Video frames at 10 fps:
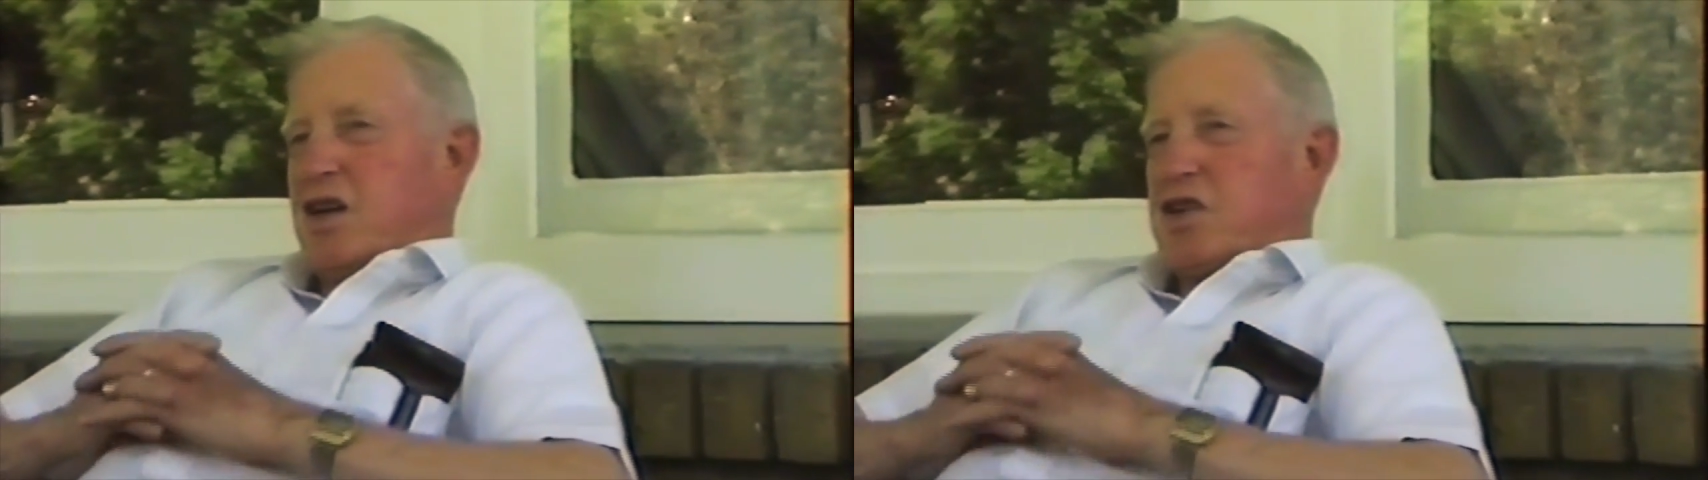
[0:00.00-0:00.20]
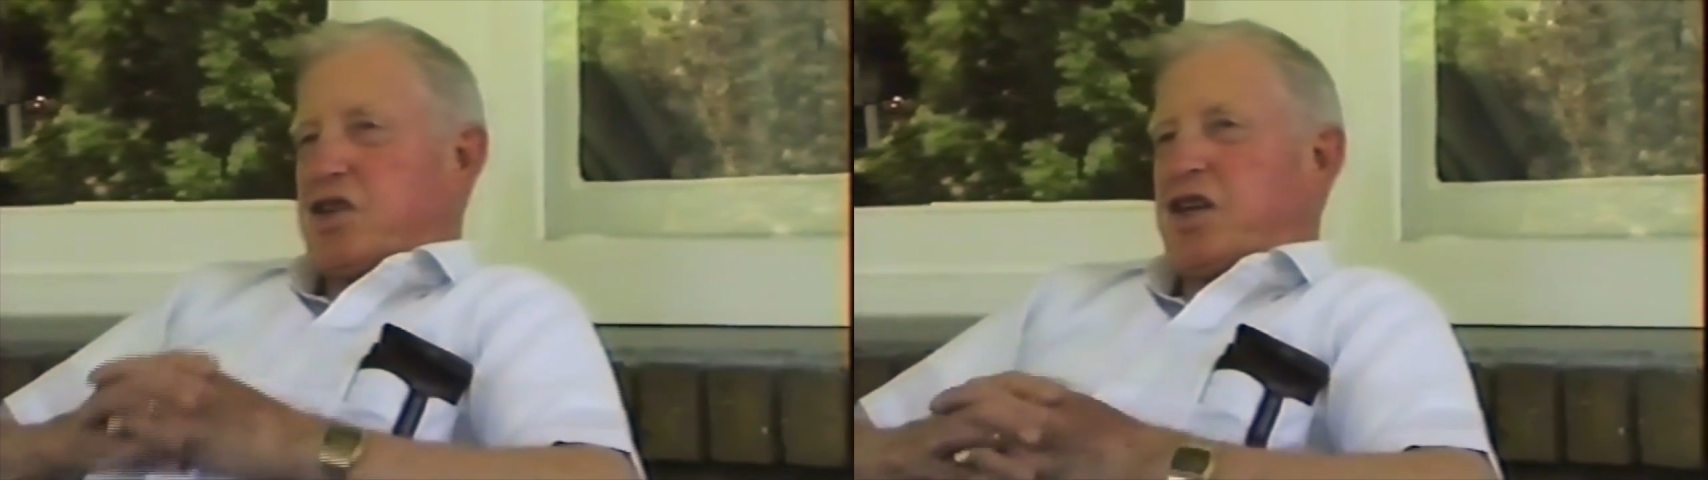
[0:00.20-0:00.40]

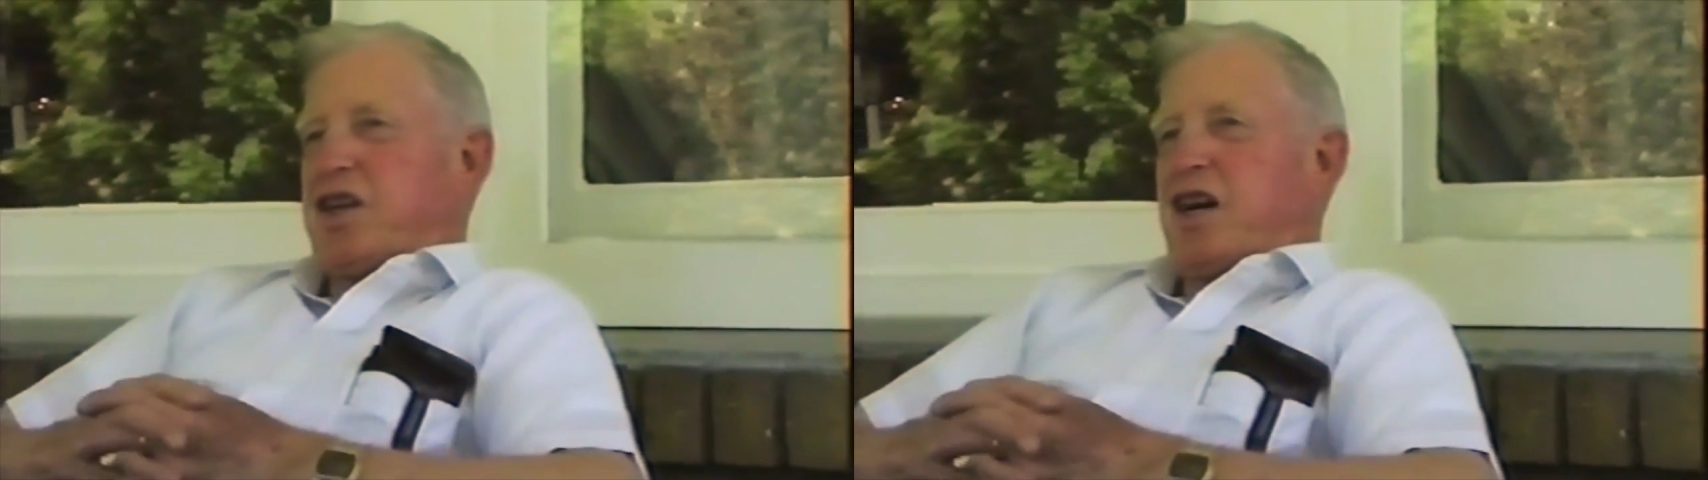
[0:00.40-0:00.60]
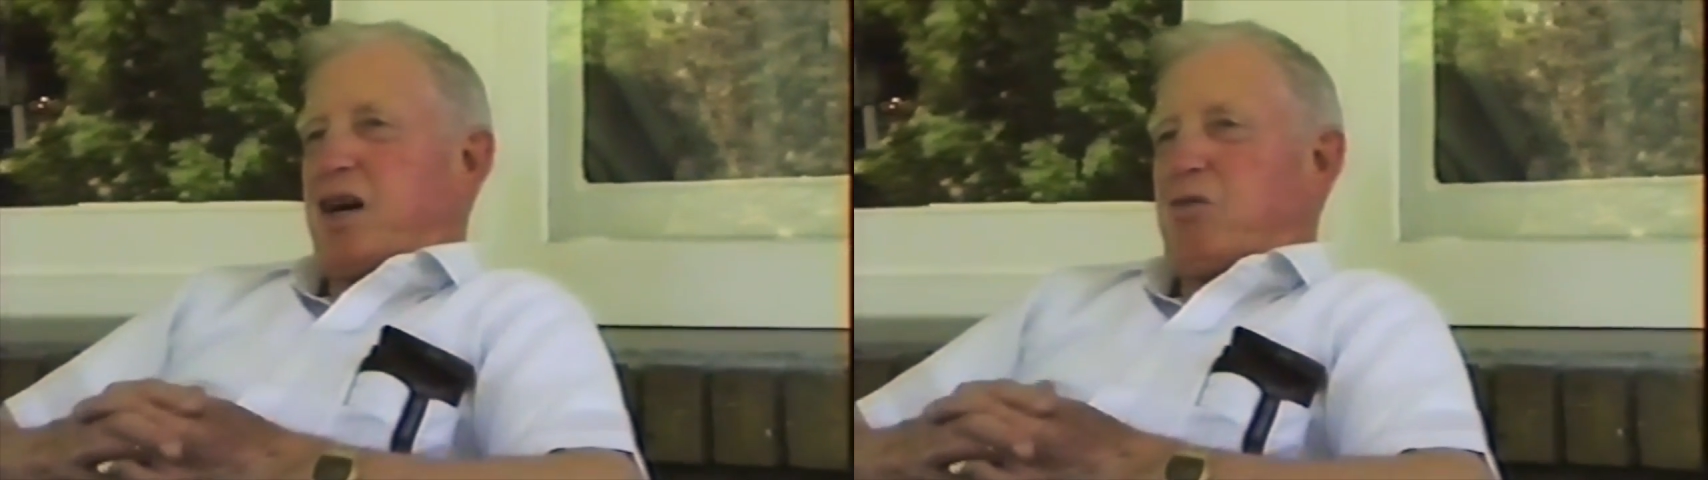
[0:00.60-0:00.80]
she'd
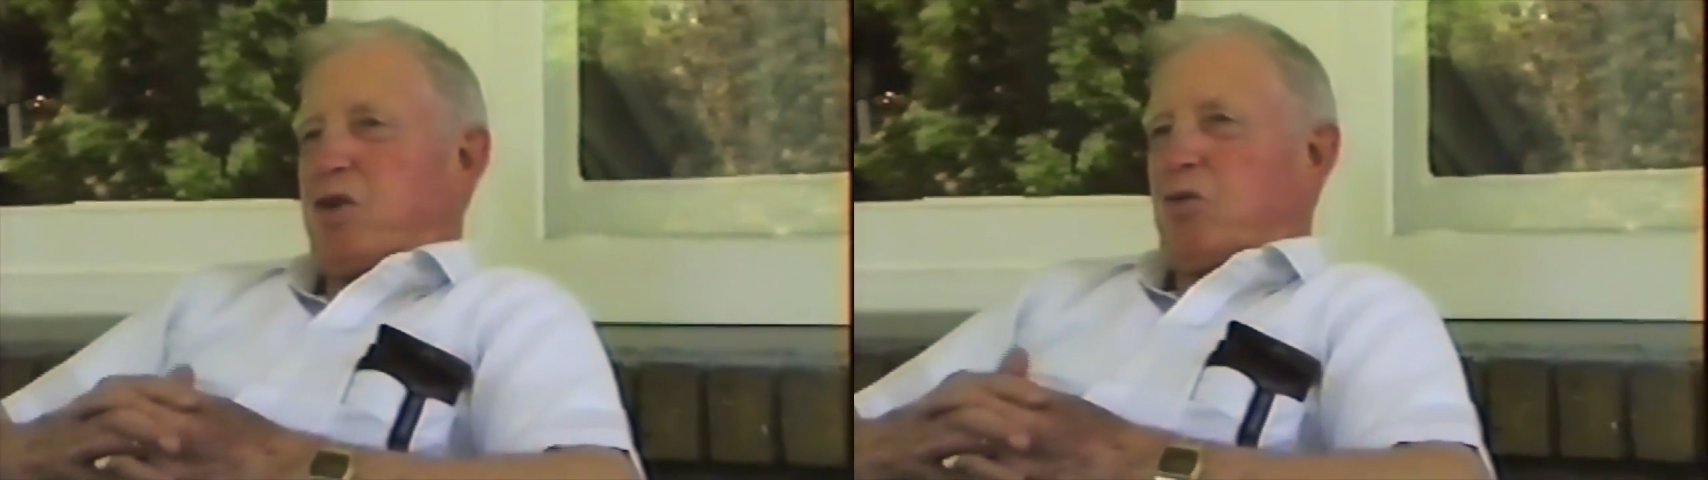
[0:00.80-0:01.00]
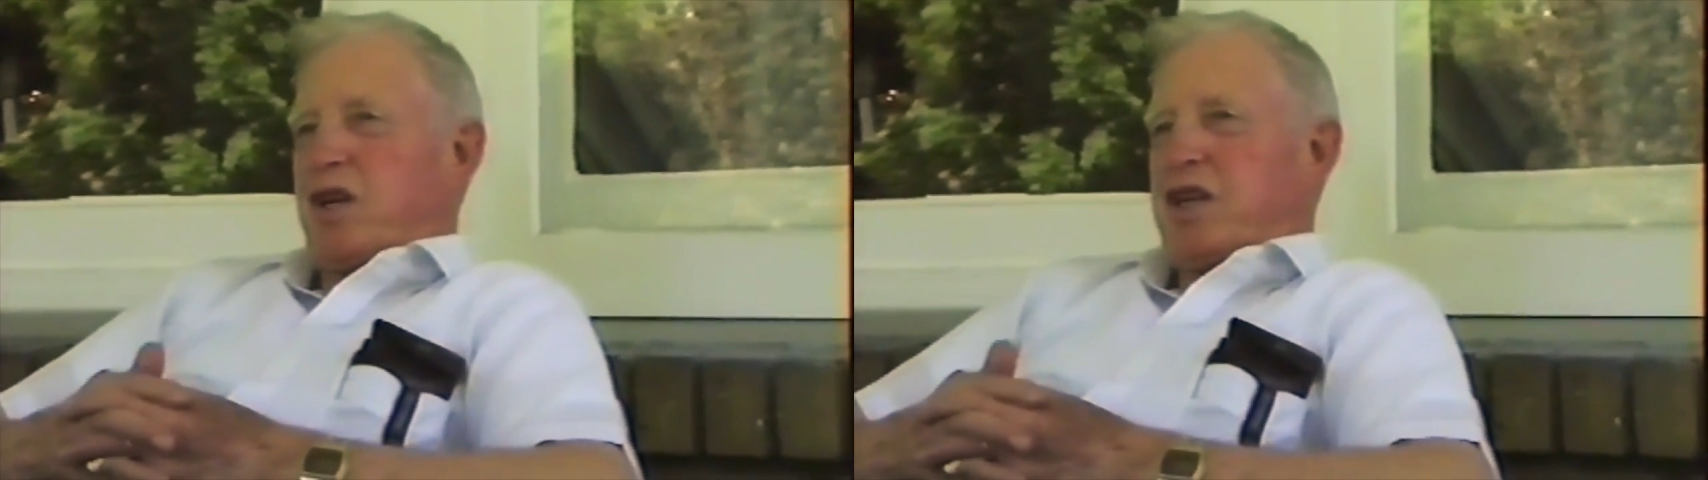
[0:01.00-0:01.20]
come
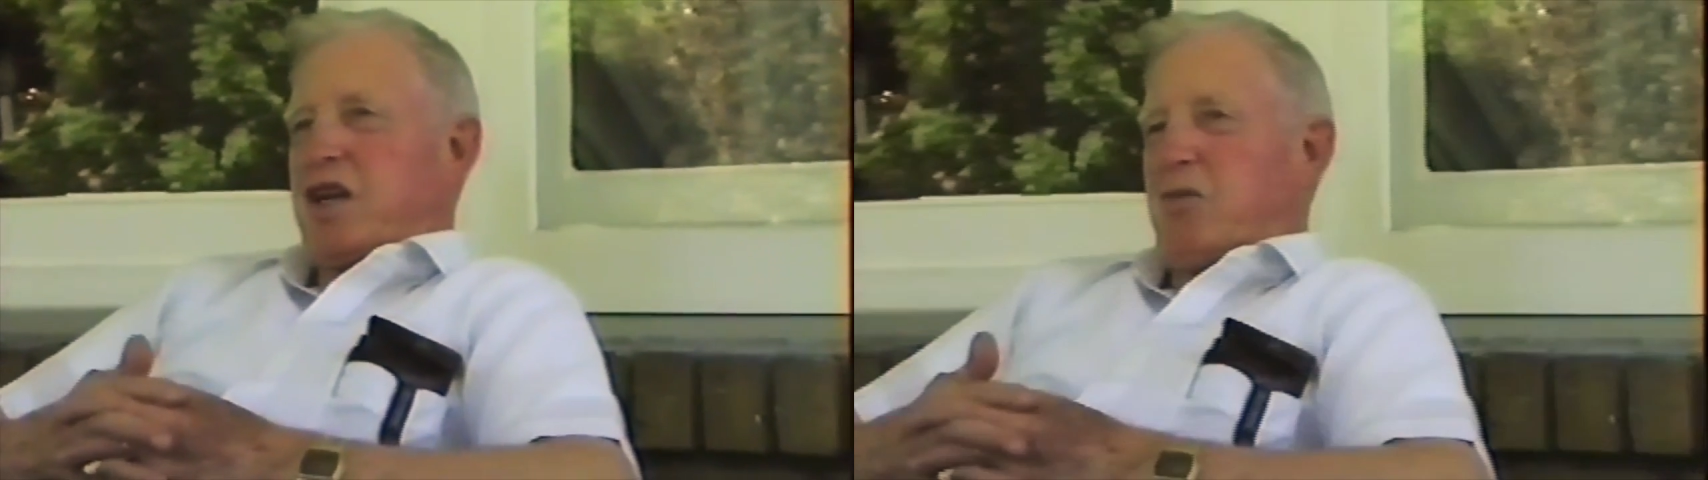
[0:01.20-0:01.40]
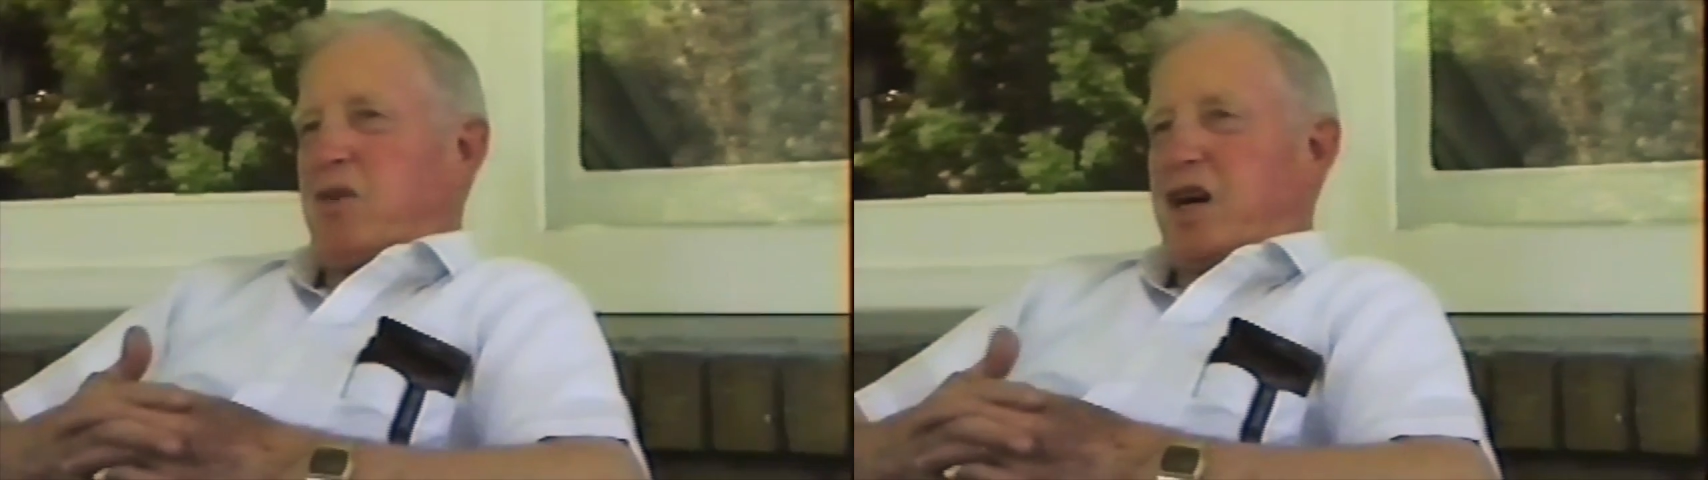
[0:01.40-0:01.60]
and we'd
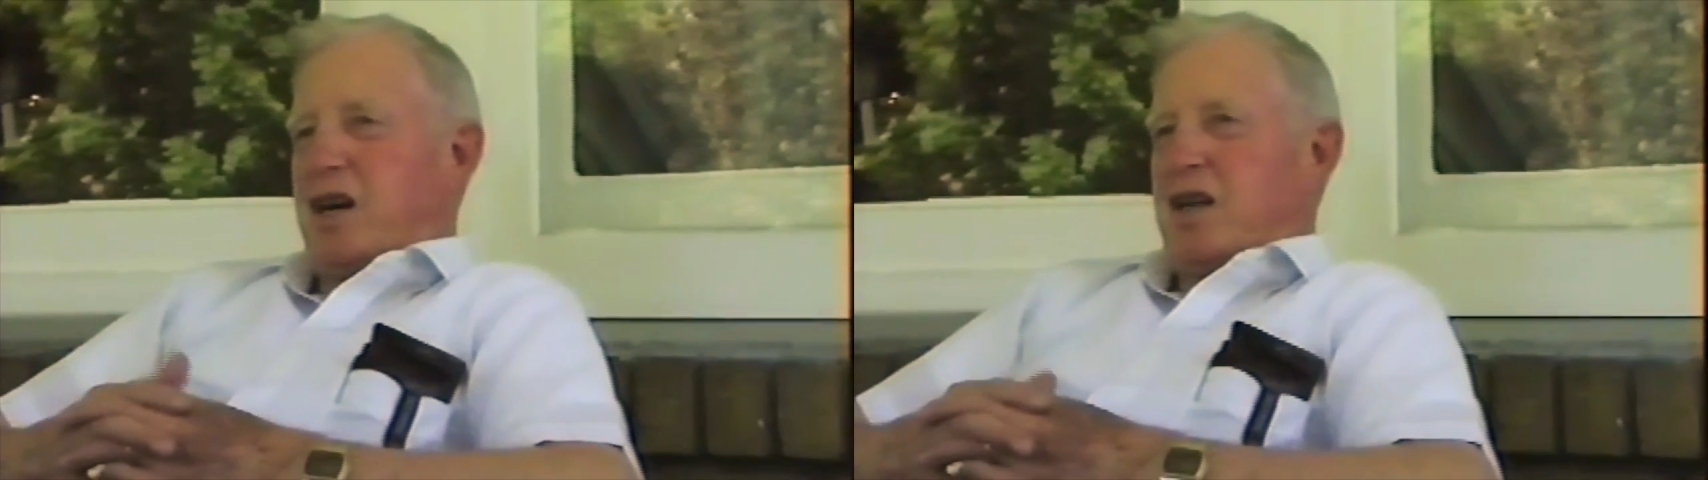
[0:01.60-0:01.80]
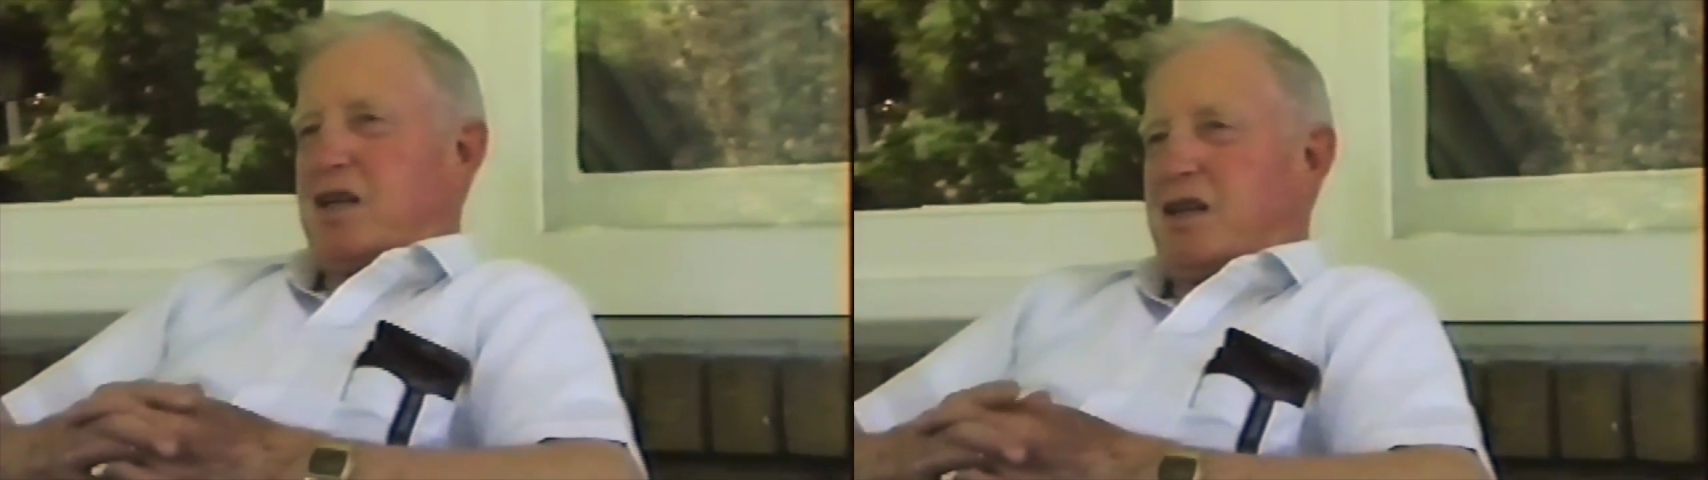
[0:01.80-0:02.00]
get
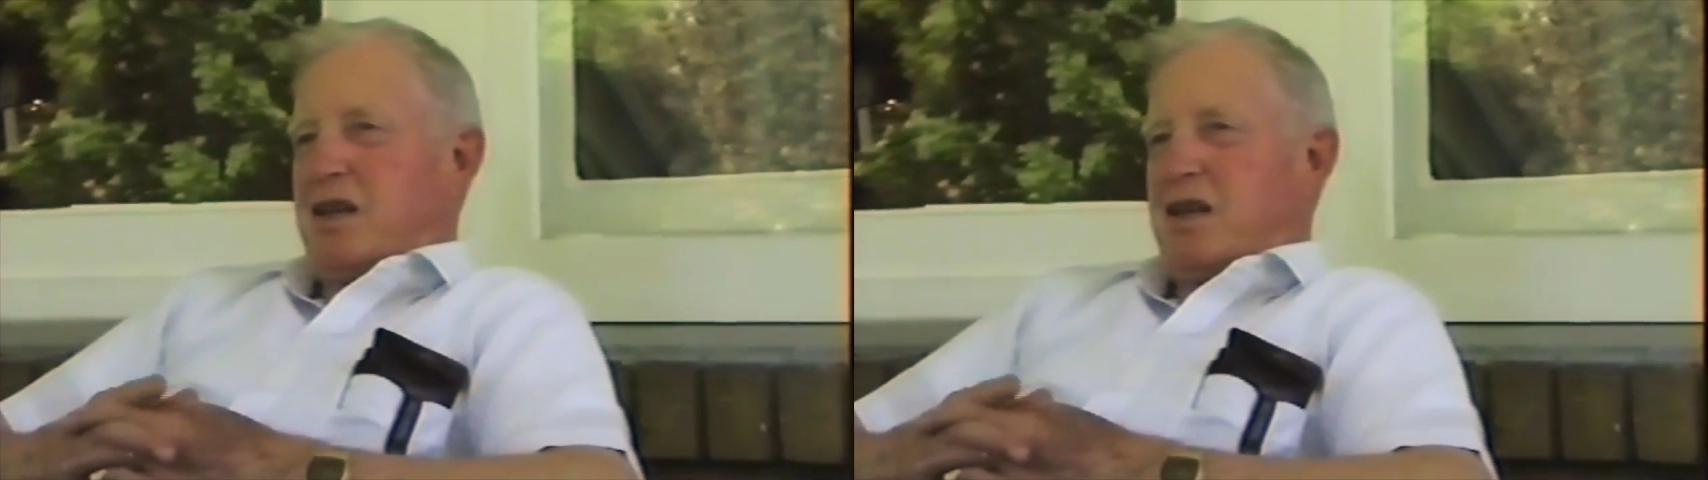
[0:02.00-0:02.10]
married.